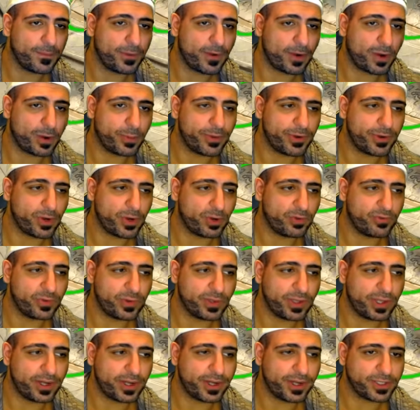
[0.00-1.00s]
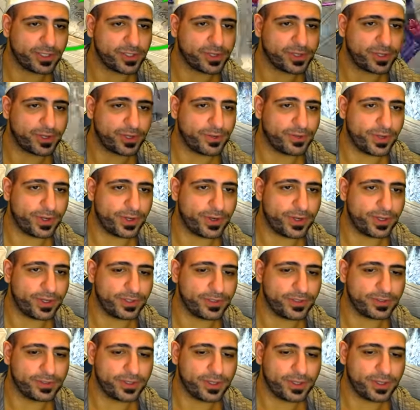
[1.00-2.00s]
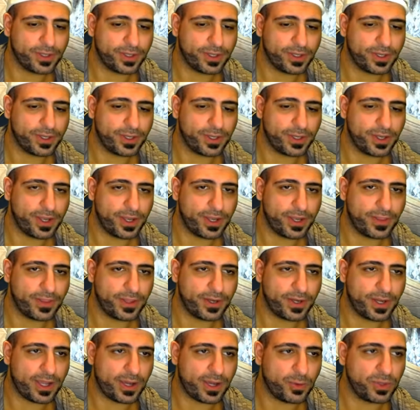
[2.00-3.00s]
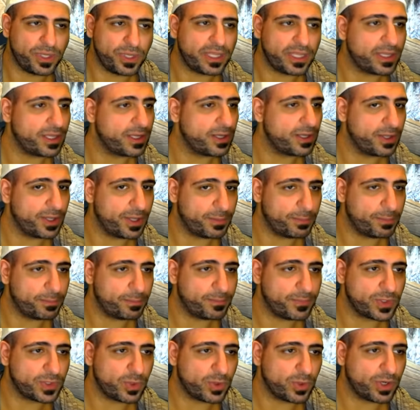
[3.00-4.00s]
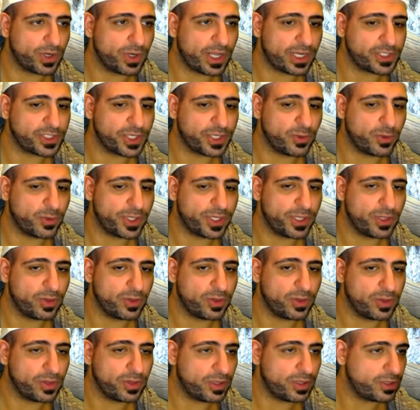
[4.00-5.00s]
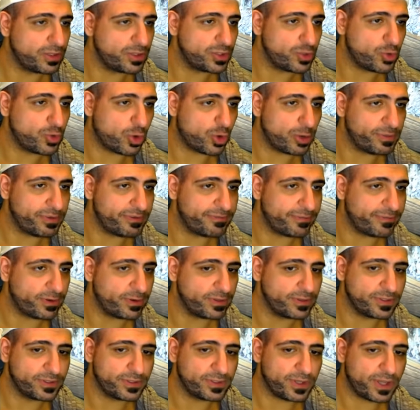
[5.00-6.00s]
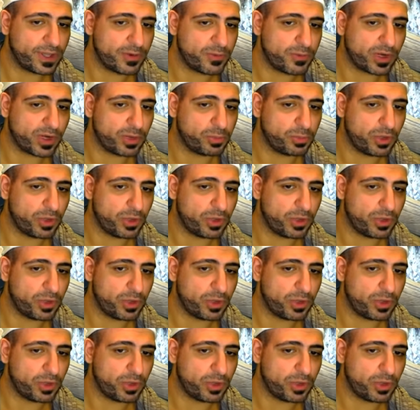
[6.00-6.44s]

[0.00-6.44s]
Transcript: Arbiter, hopefully we get an extra turn. There it is. And then now we can kill him. So we're going to actually go kill Tormund first, and we're going to